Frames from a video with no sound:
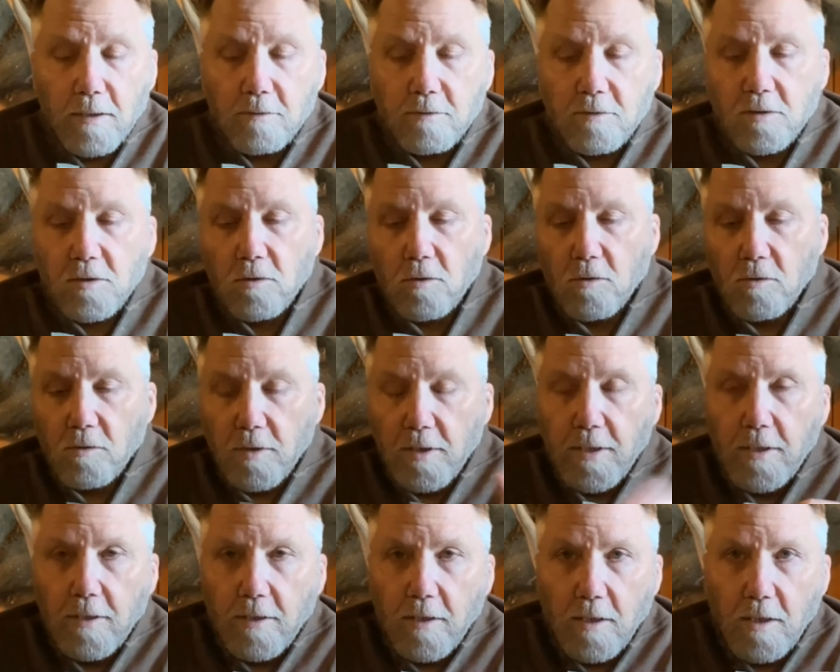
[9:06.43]
So
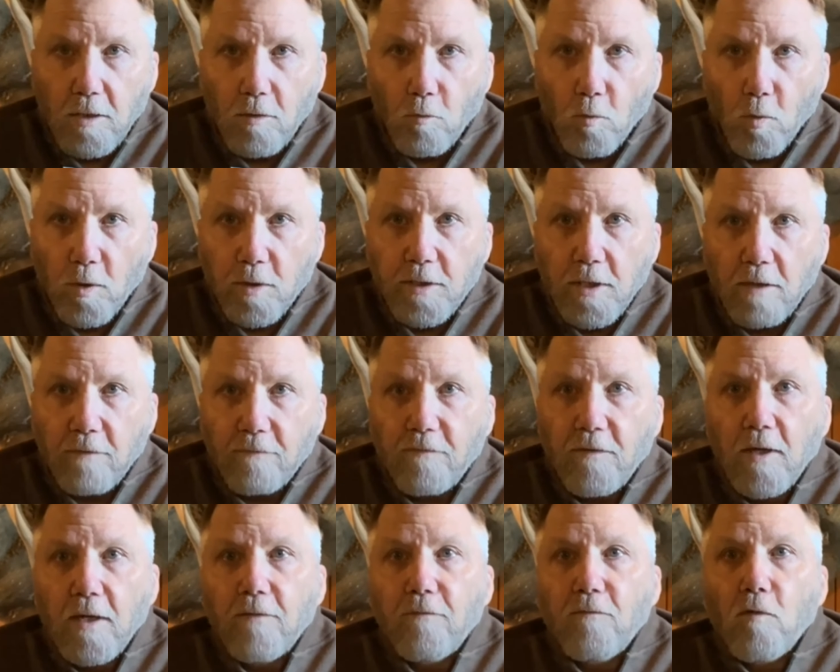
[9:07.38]
it worked out
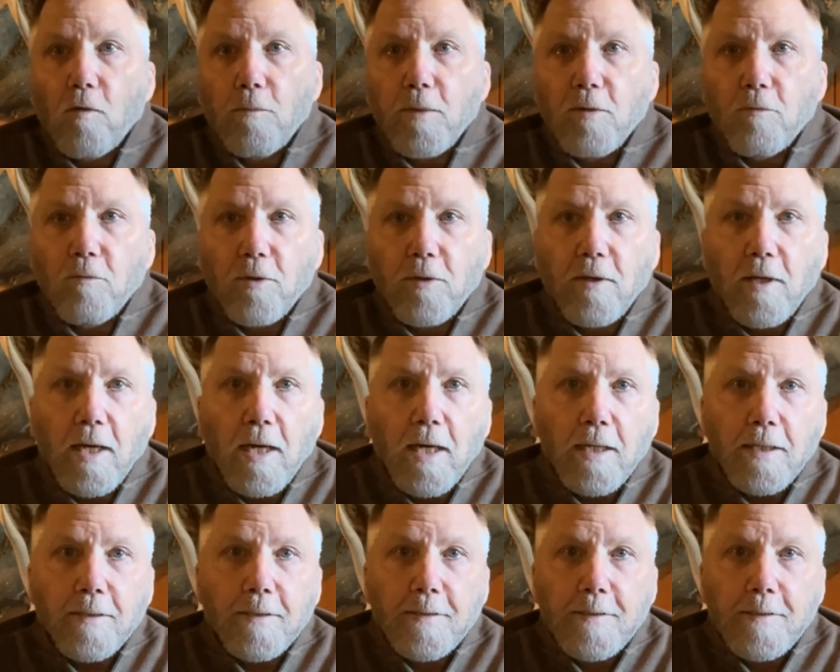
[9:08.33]
fine for me with that.